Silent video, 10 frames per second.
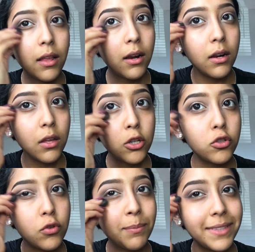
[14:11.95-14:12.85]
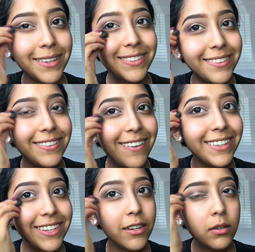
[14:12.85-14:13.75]
there's that. There
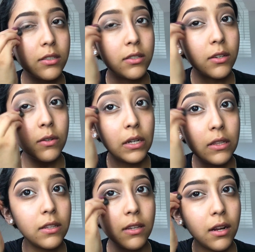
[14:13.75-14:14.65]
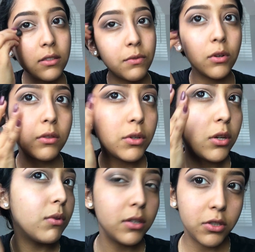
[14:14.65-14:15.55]
we go. Much, much better,
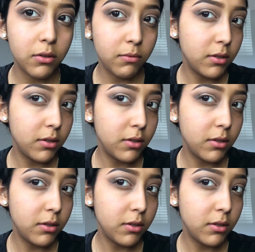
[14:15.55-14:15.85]
yes.